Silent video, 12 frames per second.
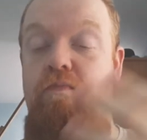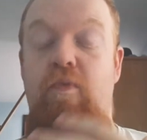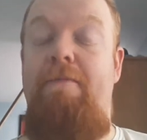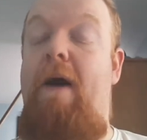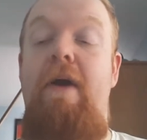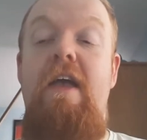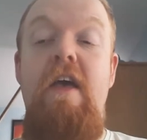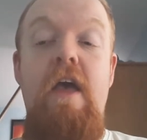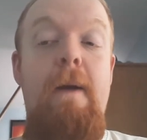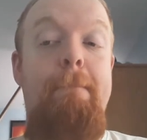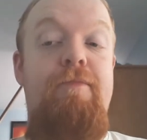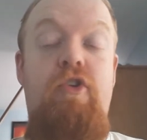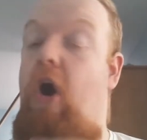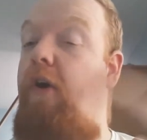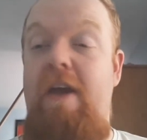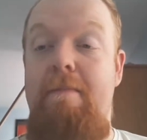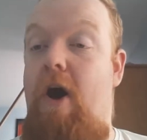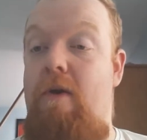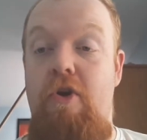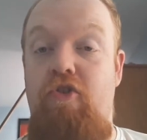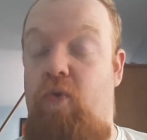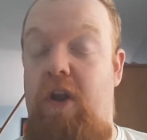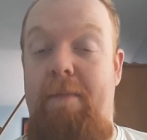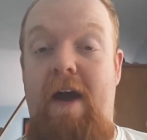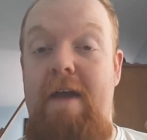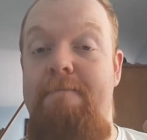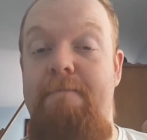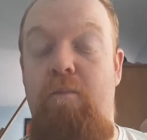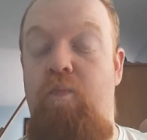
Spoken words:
which by the way, Kogimaru is one of my